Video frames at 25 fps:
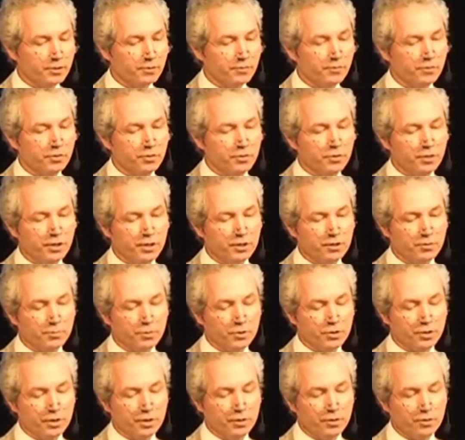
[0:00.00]
refrigeration
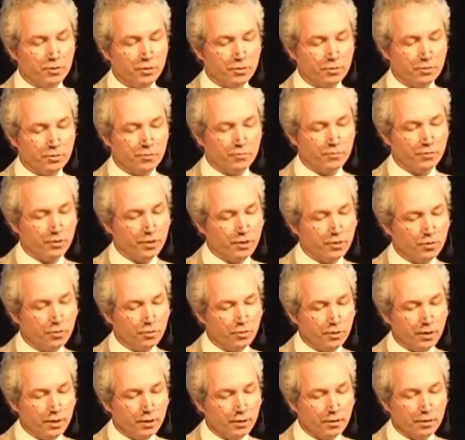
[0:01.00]
machinery to free
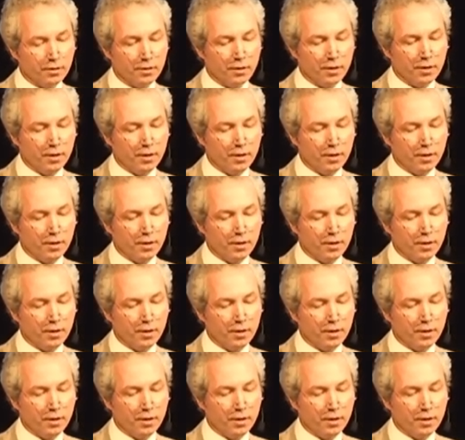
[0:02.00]
cooling,